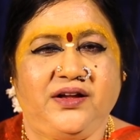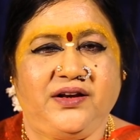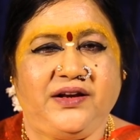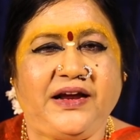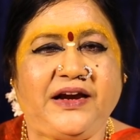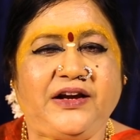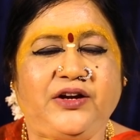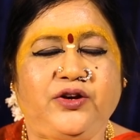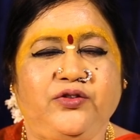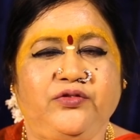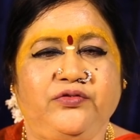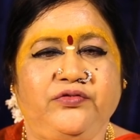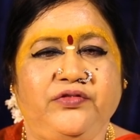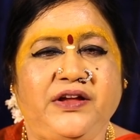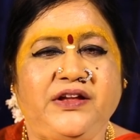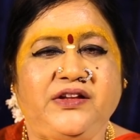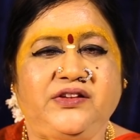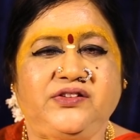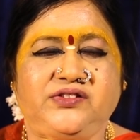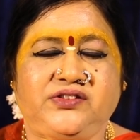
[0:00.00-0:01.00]
negative
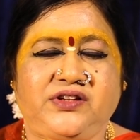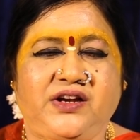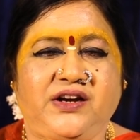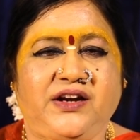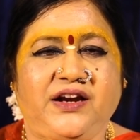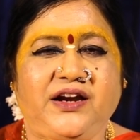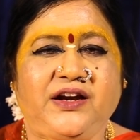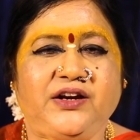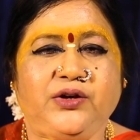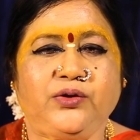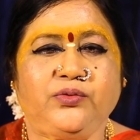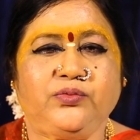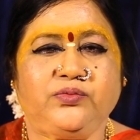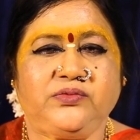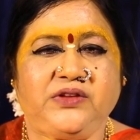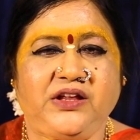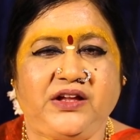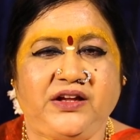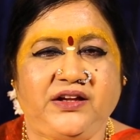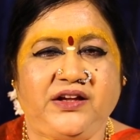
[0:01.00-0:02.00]
ways and negative
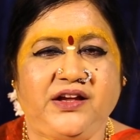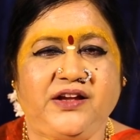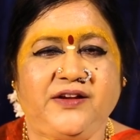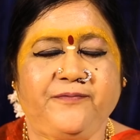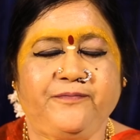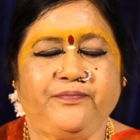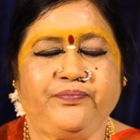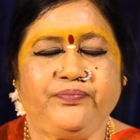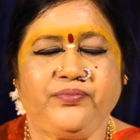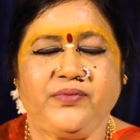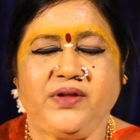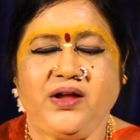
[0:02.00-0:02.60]
thinking.